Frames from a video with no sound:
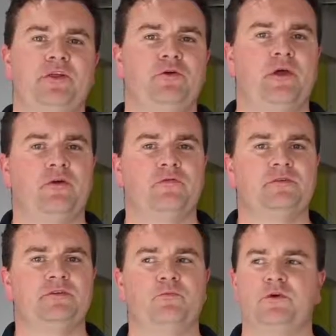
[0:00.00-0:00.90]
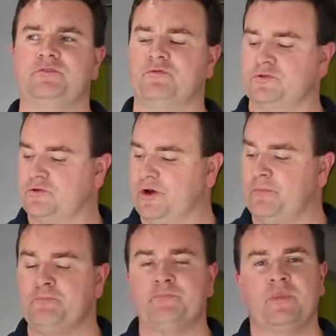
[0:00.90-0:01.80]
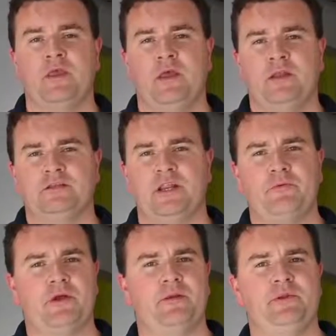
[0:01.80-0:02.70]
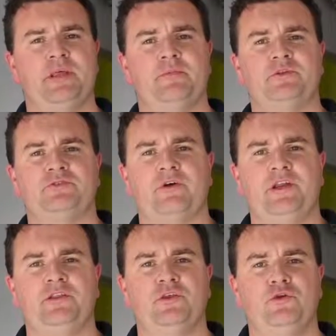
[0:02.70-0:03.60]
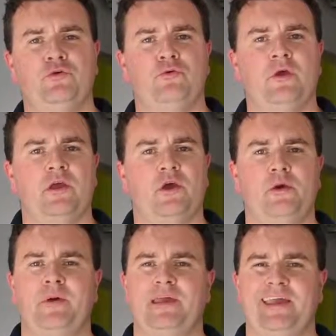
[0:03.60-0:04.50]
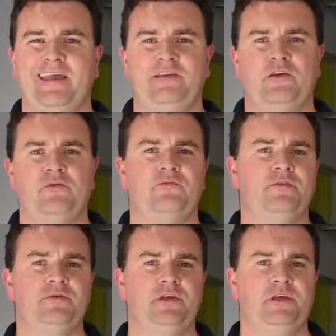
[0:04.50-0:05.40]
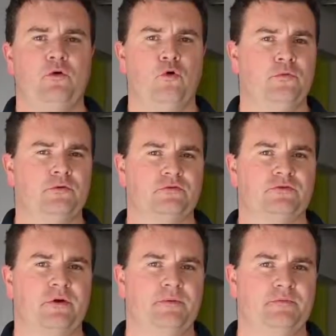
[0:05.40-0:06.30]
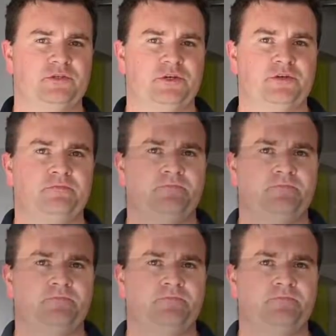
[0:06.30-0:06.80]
new head office in West Footscray. Today we're going to be demonstrating the new Comac Antea 50 orbital scrubbing machine.